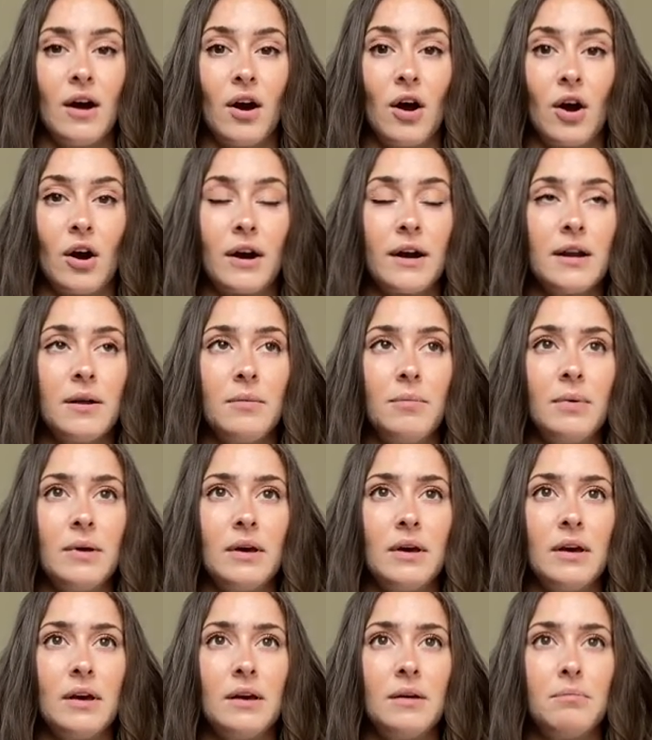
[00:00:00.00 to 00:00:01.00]
are gonna
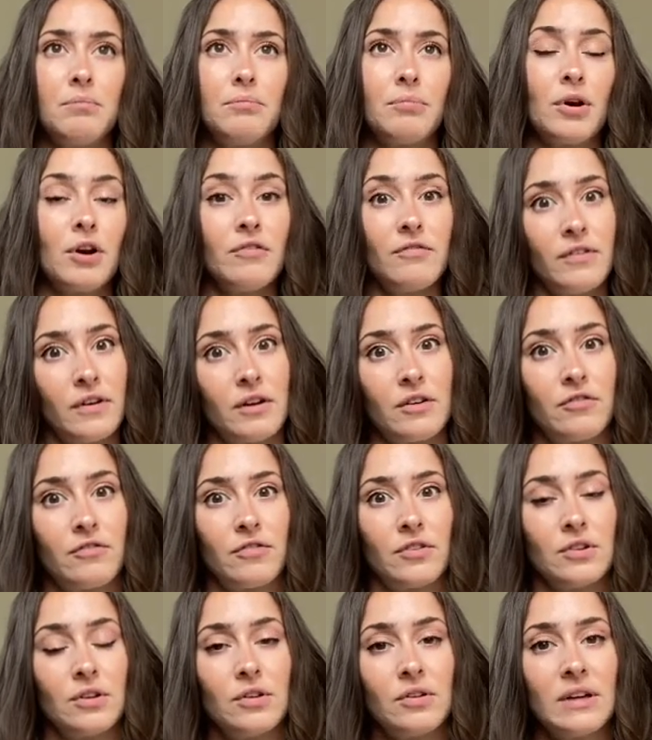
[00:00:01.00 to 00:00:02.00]
be perfect
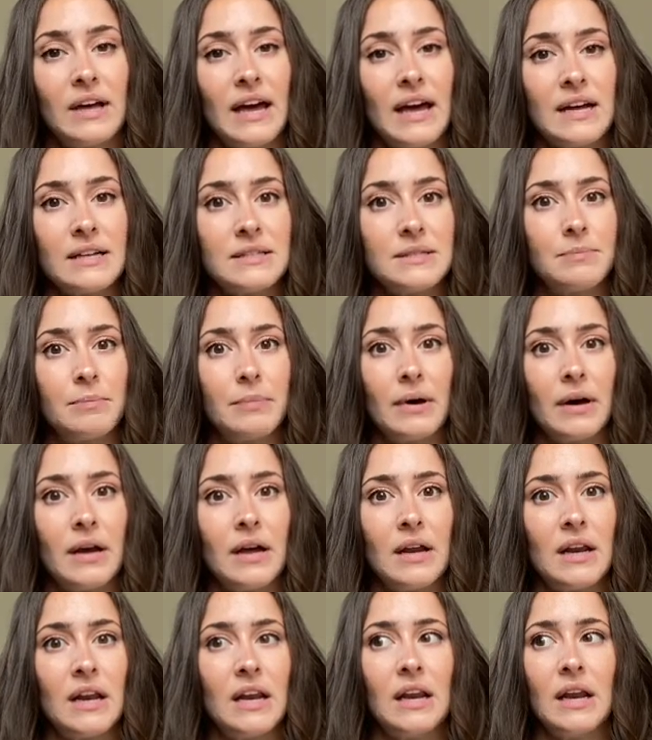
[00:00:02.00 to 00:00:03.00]
for little cats,
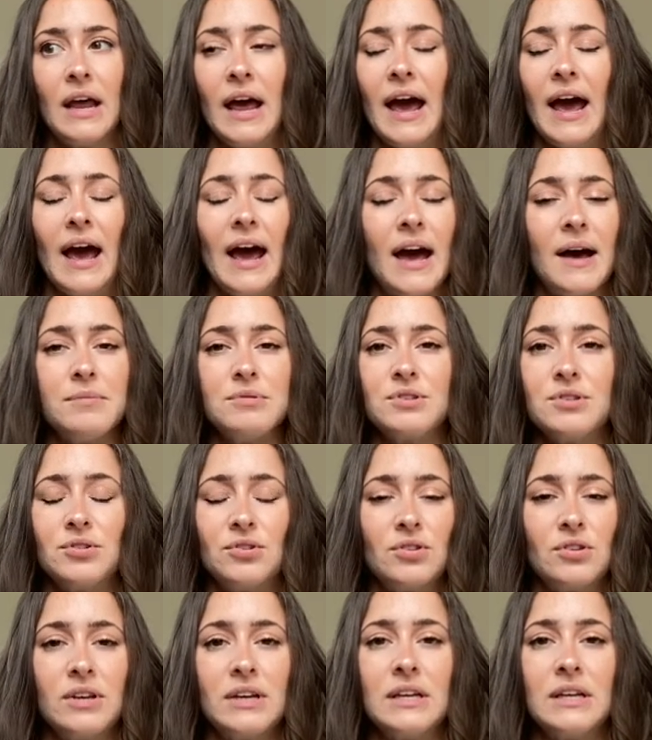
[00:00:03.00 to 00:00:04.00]
but
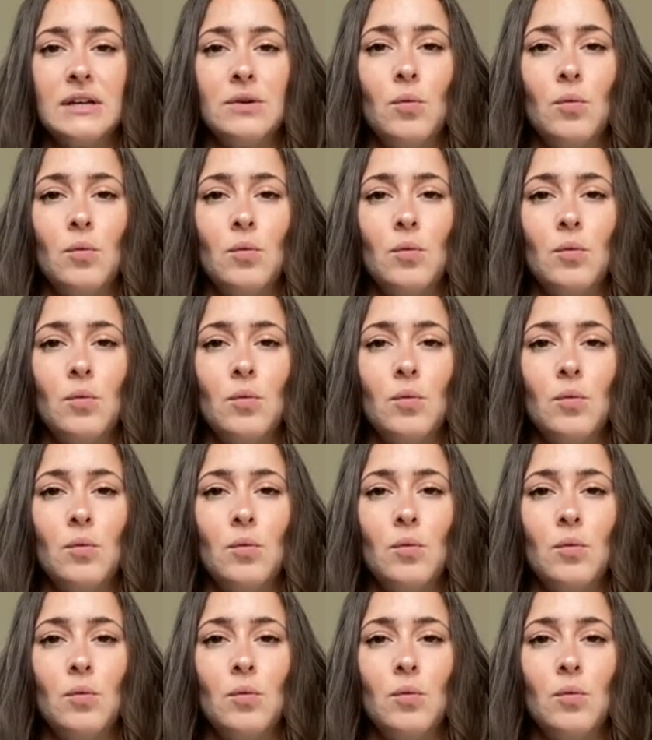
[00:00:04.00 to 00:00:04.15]
absolutely